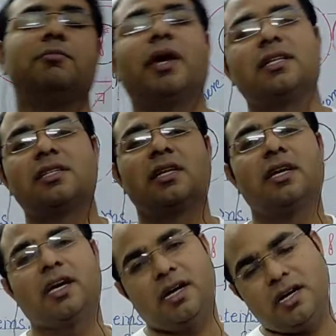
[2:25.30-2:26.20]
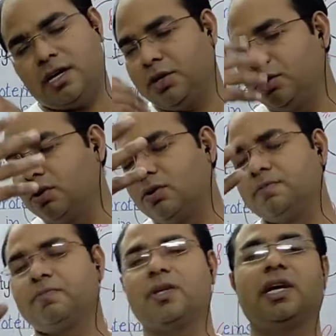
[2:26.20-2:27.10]
Means
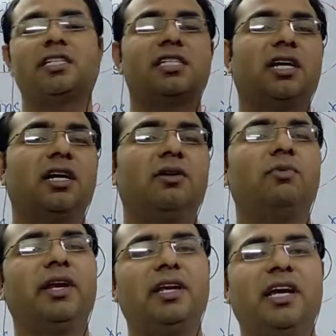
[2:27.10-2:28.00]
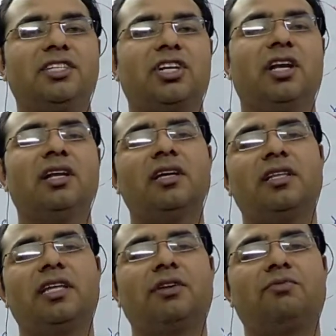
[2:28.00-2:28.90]
it's very natural
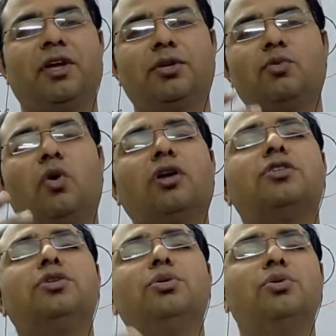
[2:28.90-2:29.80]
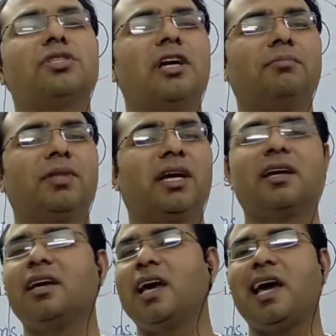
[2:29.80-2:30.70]
that when you want to do something,
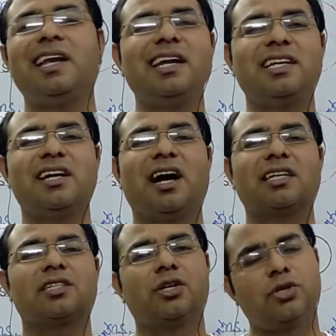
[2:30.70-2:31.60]
any task,